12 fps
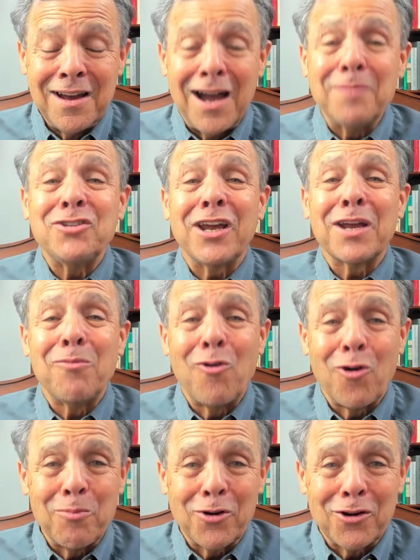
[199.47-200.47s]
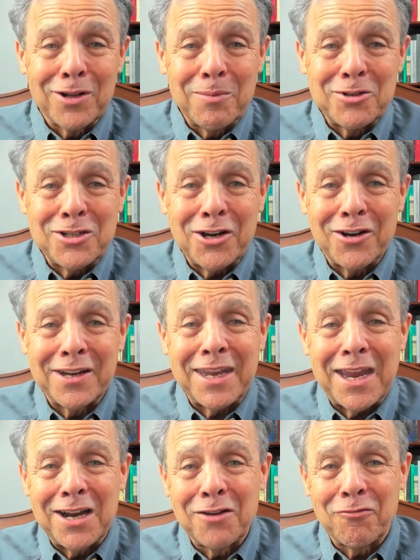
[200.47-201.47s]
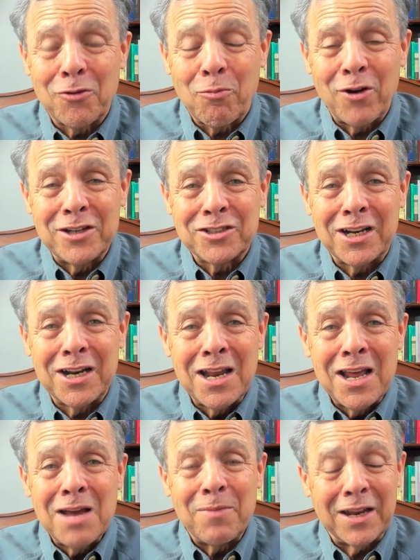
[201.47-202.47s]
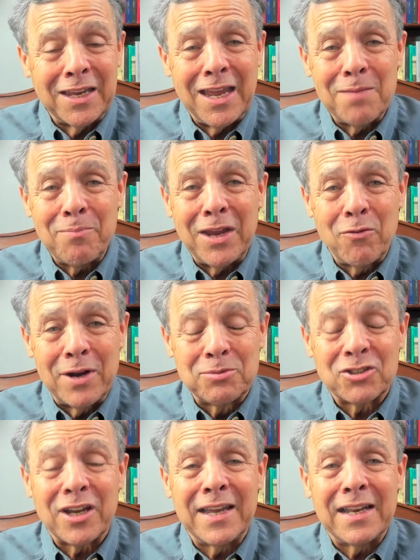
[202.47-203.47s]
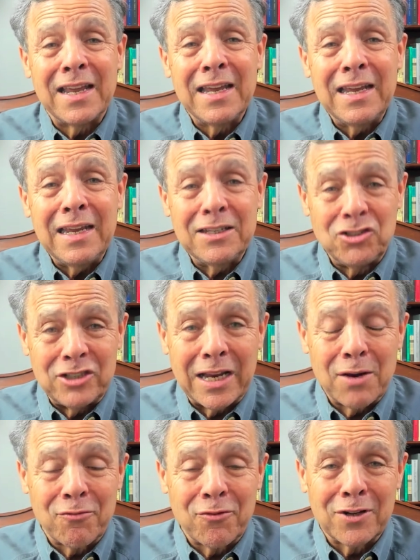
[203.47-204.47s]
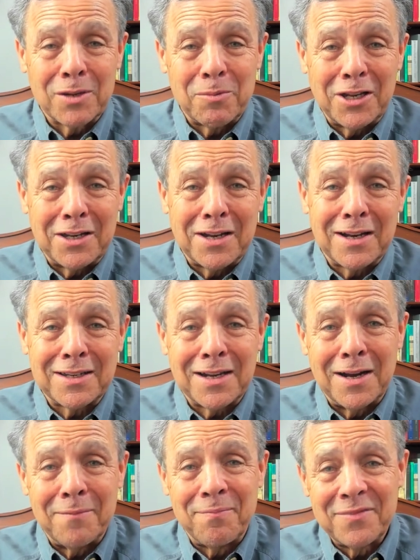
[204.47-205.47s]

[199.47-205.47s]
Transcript: I'm Jacob Hornberger, Libertarian candidate for president. My campaign website is jacobforliberty.com.